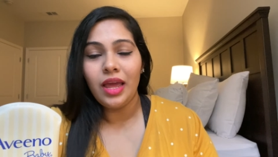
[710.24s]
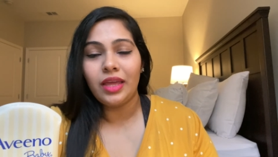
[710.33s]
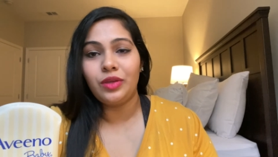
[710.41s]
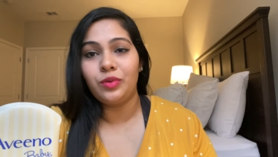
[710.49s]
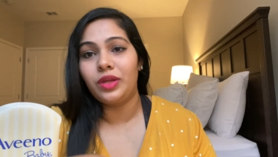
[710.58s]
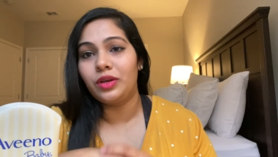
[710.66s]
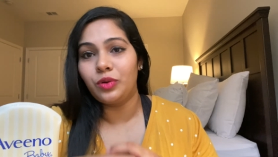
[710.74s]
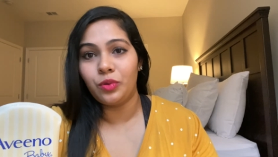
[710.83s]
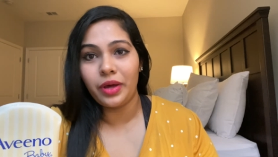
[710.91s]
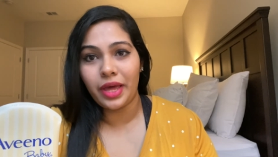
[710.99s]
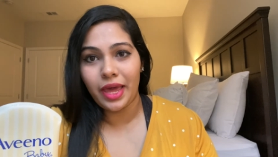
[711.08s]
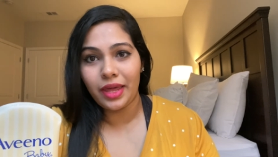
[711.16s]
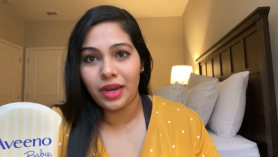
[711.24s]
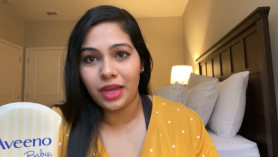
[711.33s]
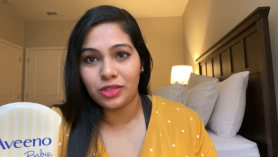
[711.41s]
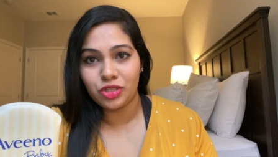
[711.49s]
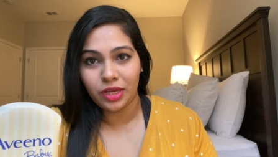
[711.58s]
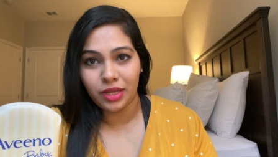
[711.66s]
You can go ahead
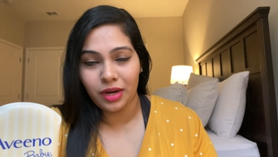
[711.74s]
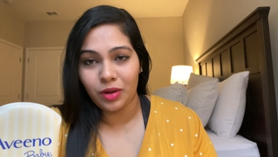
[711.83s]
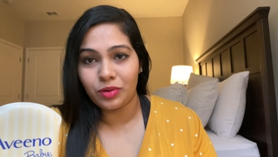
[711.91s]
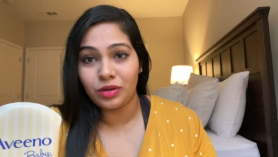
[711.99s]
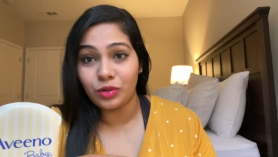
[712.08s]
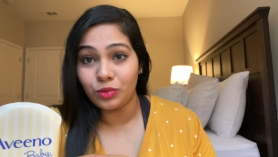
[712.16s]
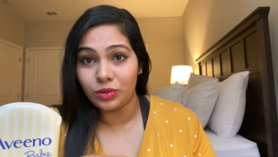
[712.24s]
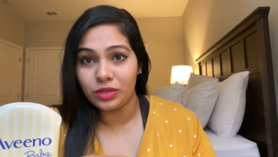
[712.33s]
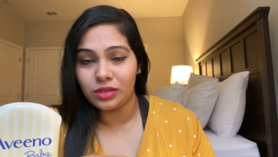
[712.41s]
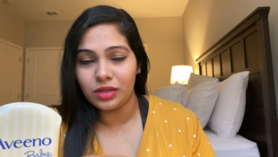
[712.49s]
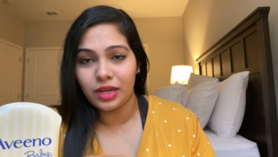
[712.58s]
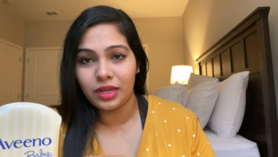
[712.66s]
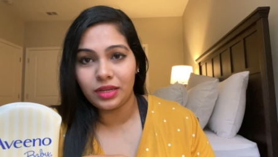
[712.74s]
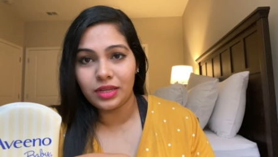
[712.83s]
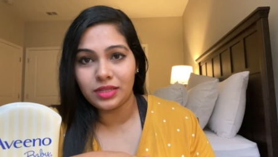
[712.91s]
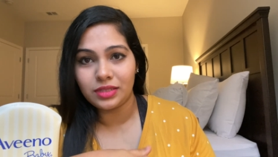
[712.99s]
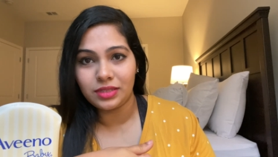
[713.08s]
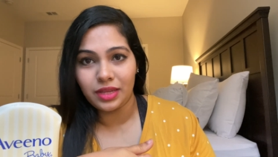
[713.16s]
and check it out on Google. It
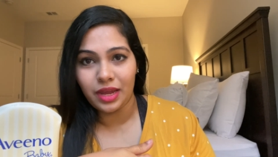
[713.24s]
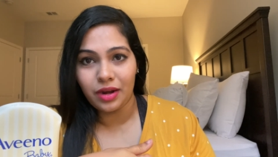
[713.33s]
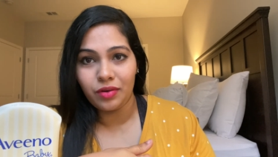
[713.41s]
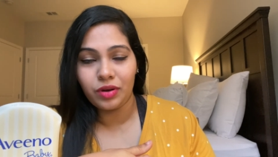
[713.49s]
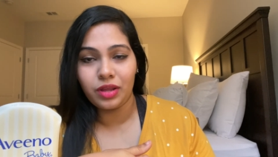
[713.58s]
is there.